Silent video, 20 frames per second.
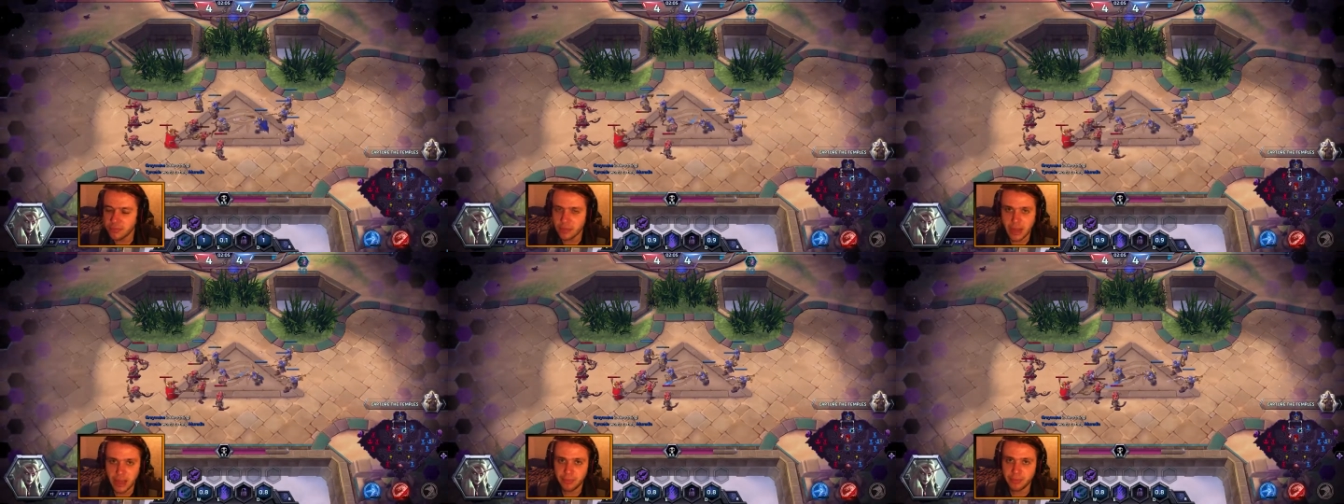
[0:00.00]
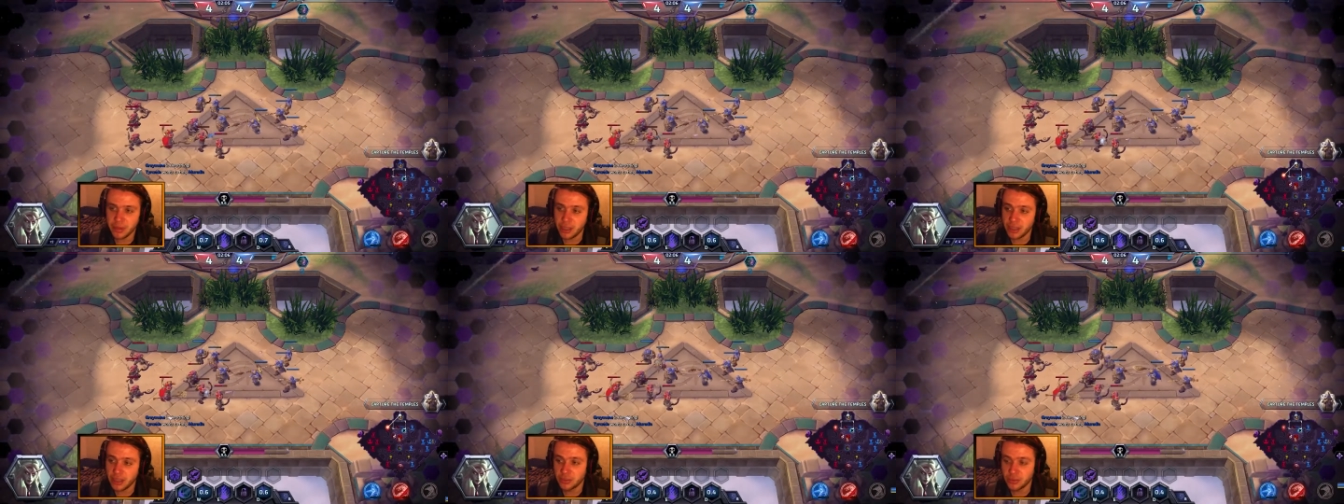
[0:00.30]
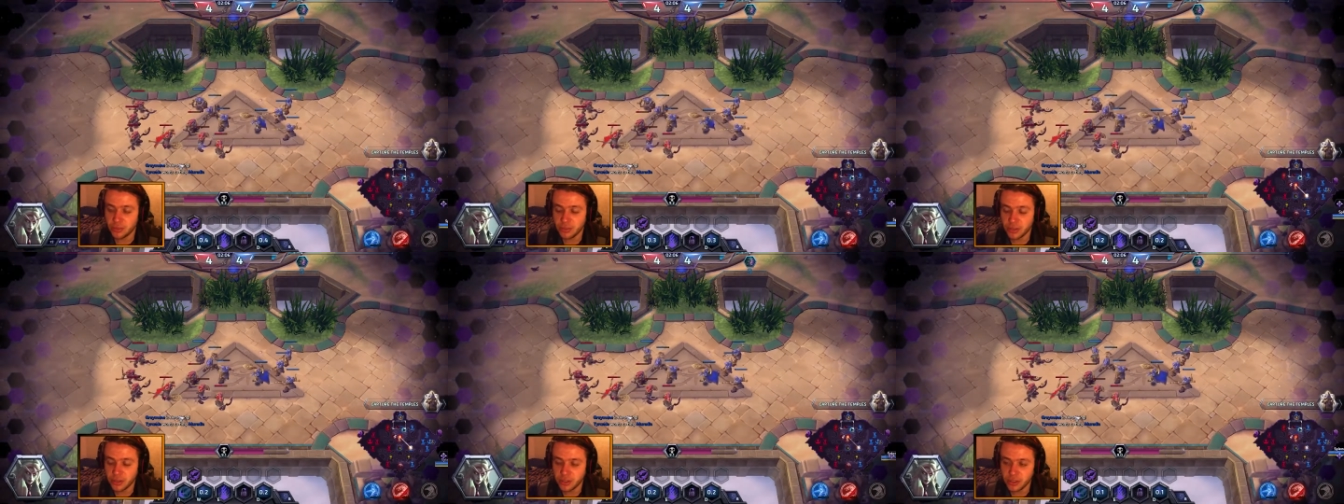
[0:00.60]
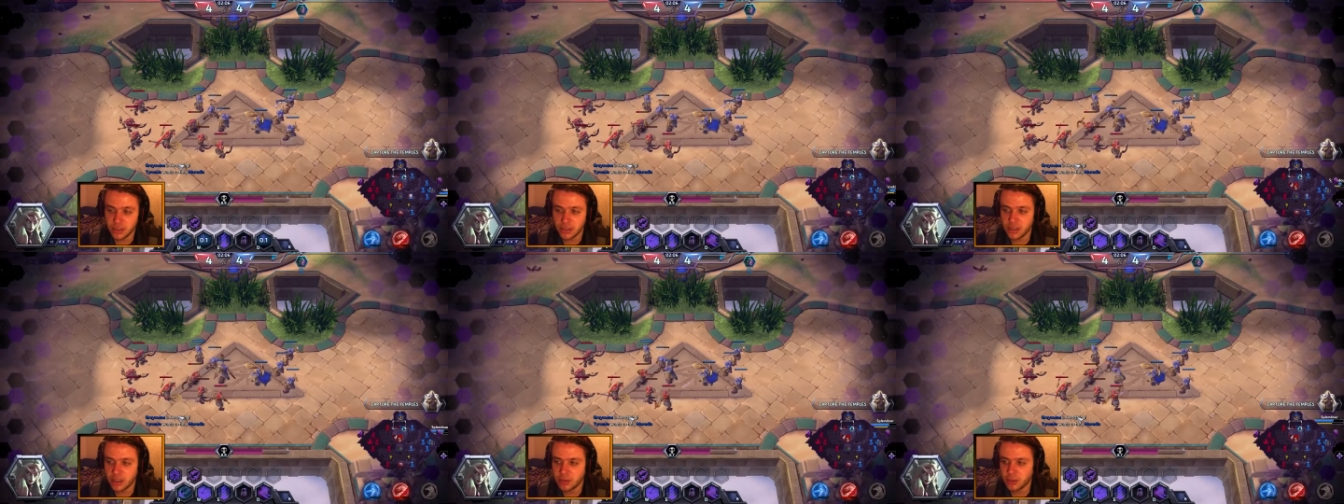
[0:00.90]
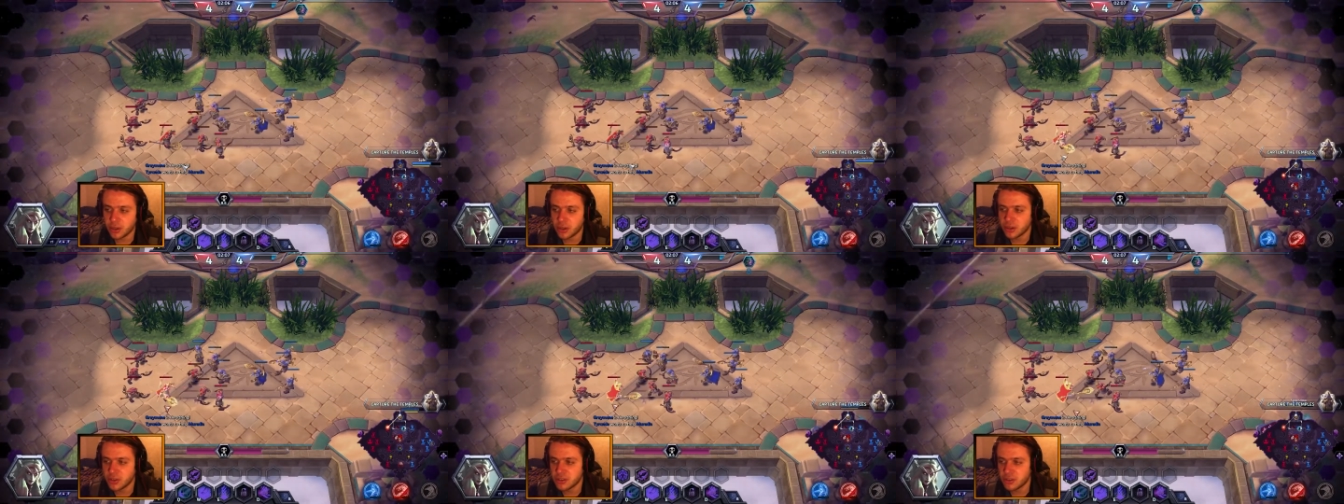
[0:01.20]
I pinked tomorrow than there
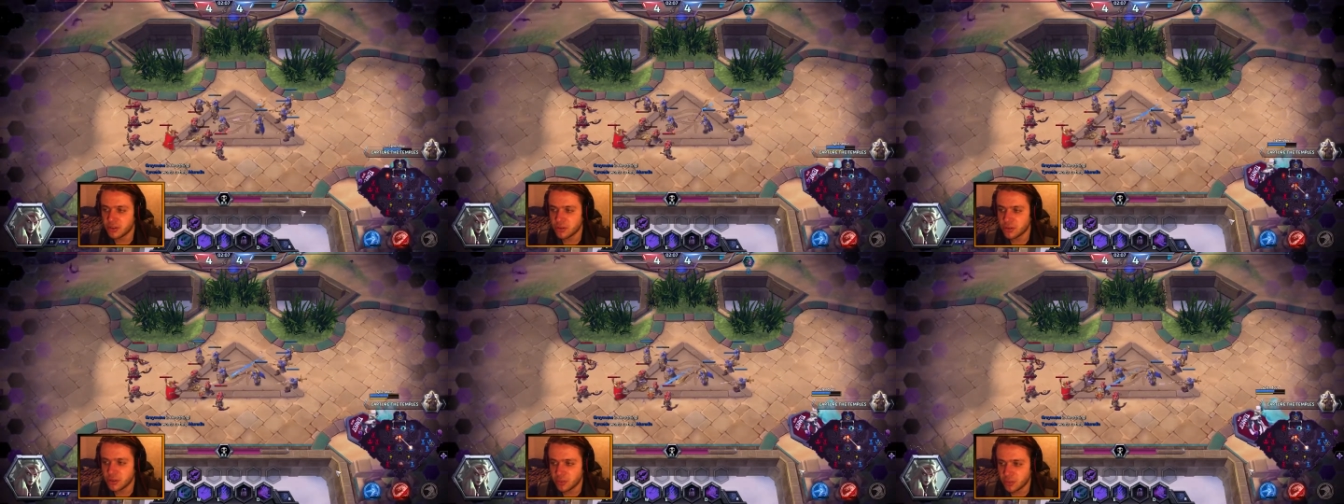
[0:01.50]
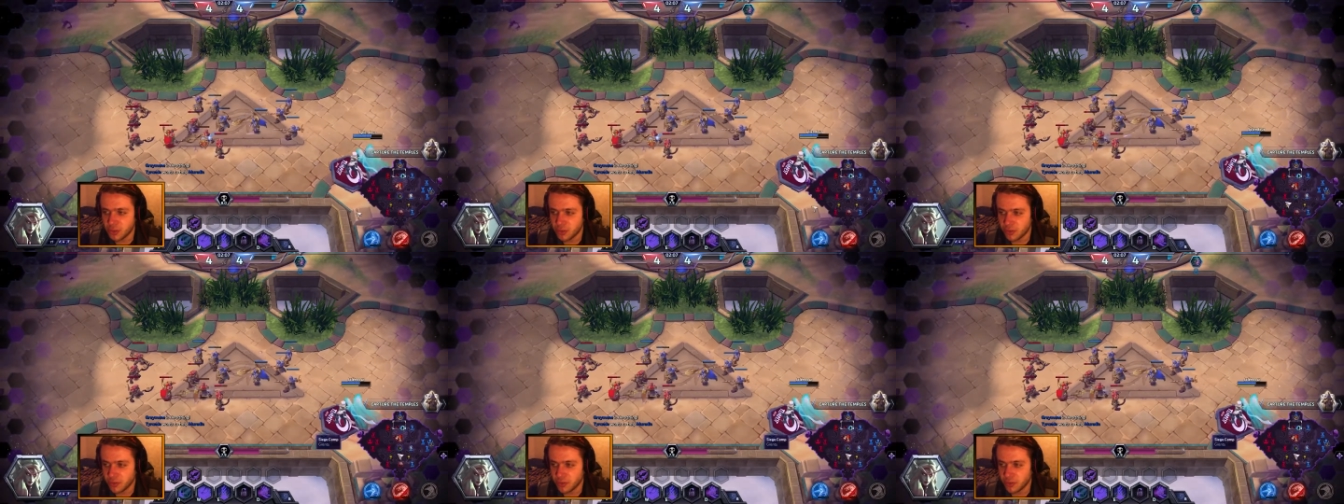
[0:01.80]
because I was a bit